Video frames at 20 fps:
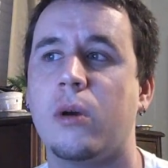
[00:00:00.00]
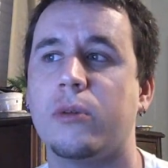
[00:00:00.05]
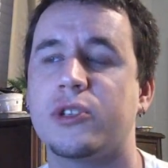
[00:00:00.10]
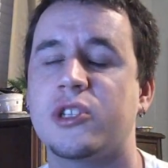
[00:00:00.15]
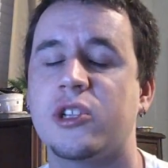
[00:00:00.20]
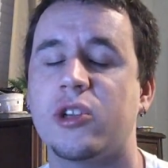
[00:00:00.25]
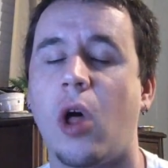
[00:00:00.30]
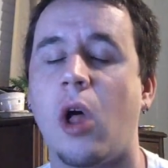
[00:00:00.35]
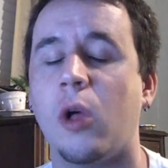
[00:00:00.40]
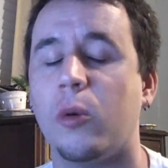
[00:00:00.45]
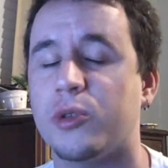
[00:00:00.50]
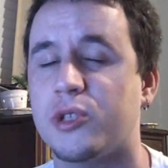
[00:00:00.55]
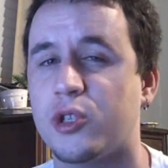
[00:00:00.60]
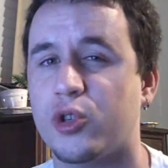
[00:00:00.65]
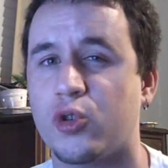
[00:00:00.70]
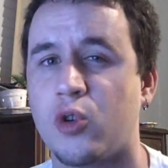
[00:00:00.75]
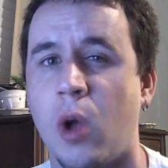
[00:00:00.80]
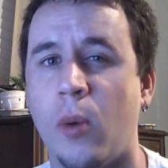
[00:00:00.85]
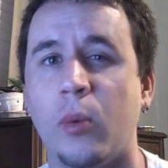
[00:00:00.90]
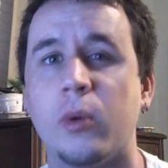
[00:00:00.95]
Sadallah was
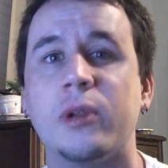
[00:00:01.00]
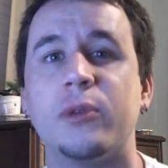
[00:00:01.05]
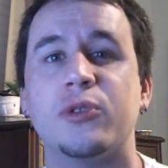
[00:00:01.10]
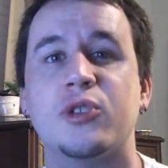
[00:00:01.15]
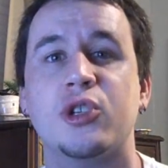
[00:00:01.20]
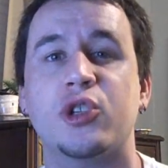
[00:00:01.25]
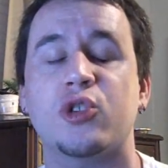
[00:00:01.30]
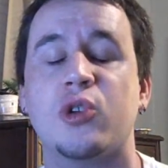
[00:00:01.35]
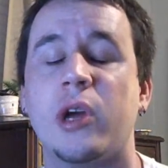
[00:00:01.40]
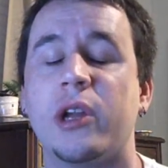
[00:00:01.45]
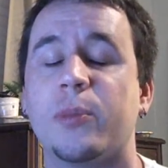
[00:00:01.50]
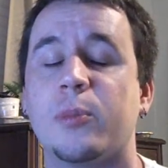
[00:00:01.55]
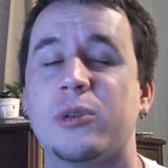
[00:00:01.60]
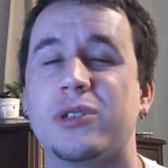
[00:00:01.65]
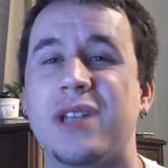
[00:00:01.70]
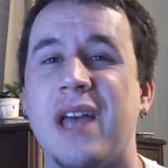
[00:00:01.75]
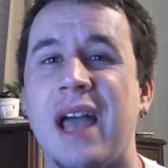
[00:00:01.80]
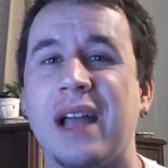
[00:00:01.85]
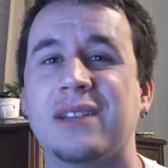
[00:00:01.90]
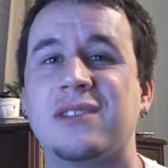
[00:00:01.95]
in trouble and he was just trying to
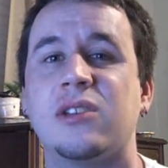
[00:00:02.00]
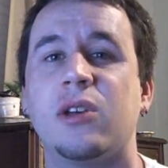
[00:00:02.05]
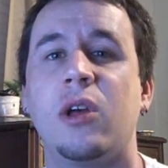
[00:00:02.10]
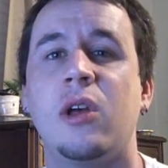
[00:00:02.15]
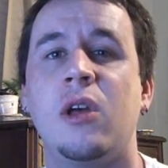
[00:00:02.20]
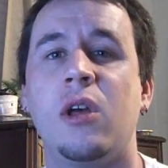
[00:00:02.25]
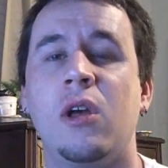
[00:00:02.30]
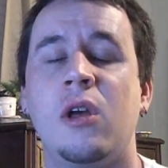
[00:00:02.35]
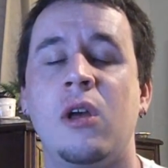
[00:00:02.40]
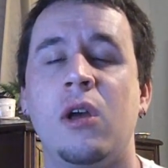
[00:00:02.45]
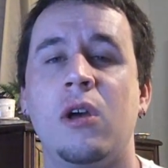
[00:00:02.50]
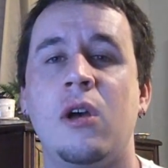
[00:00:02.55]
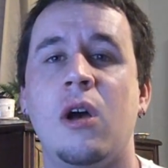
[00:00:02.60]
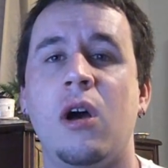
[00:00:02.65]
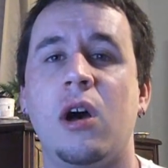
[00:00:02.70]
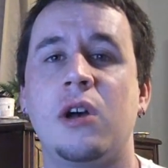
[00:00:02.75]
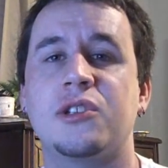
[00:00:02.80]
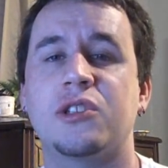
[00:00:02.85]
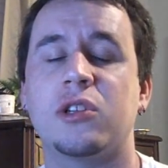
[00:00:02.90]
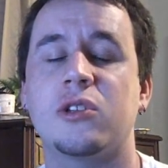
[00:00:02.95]
protect
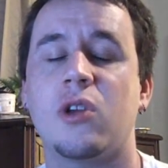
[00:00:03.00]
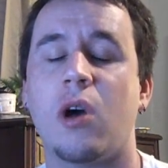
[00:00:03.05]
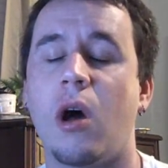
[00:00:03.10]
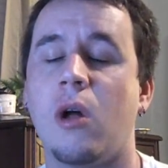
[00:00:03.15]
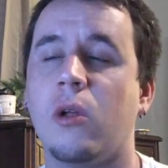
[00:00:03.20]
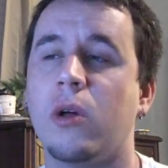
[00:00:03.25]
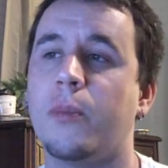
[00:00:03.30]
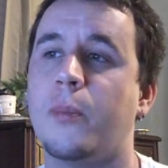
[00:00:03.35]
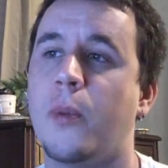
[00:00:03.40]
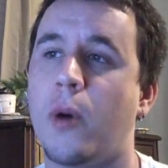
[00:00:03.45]
Sadallah.